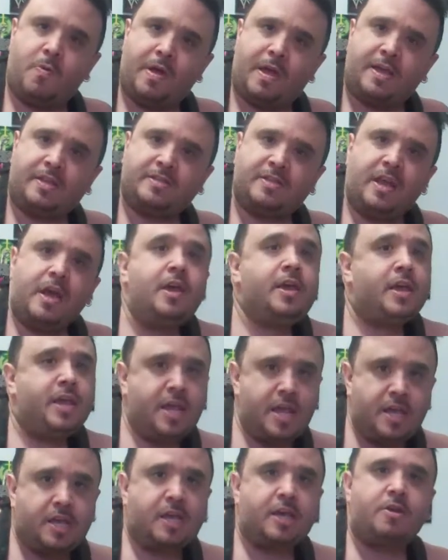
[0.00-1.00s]
ways.
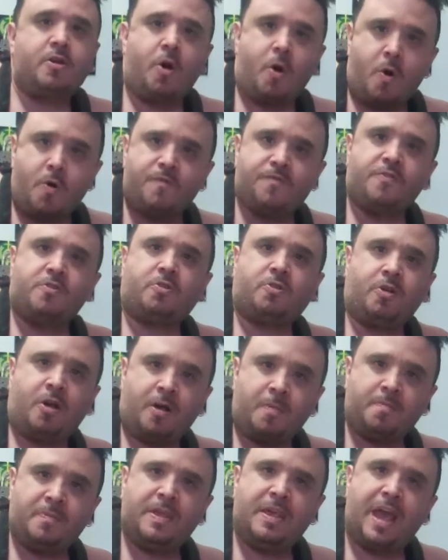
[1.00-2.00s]
He can
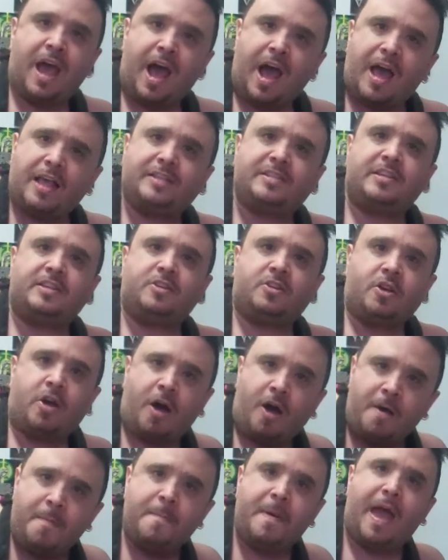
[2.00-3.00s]
overcome the odds and
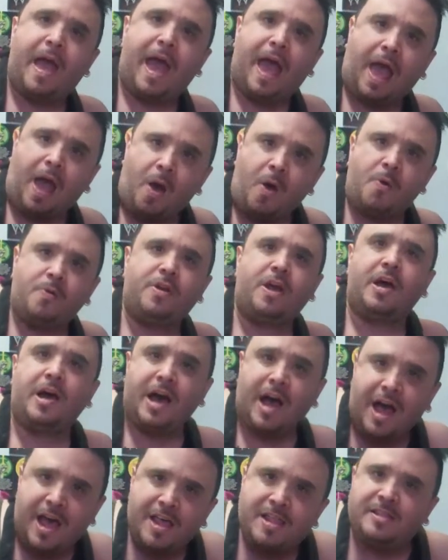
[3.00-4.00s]
come out
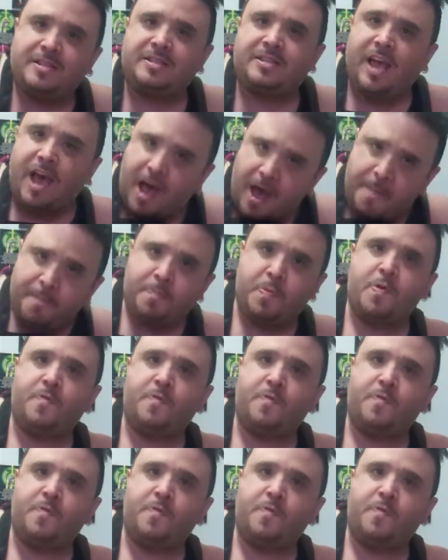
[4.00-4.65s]
on top,